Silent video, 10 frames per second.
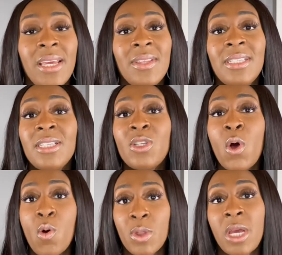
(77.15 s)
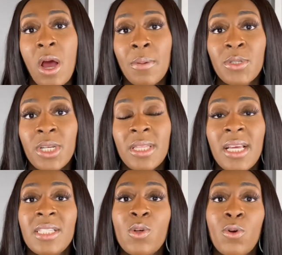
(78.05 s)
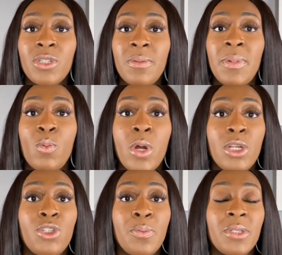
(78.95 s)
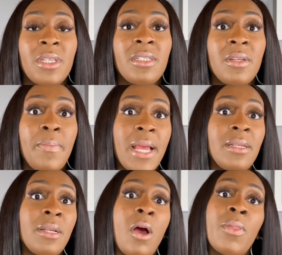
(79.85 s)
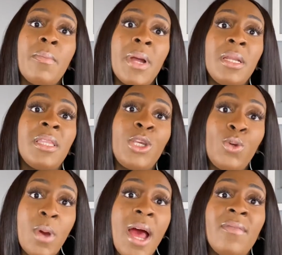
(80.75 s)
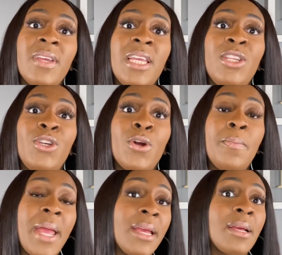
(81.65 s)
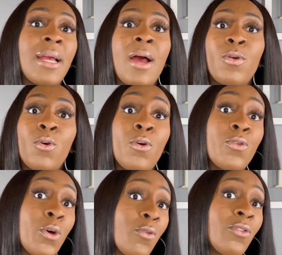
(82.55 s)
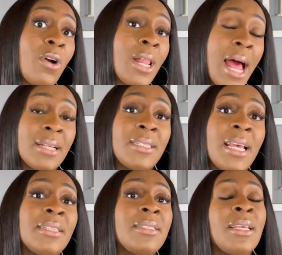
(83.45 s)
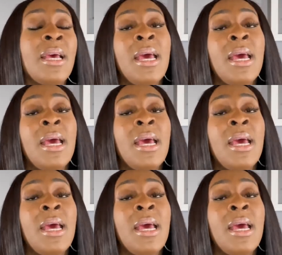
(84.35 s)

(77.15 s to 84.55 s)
And this is the only option that is going to be 100% dependent on the money that you have in your bank account or the overall assets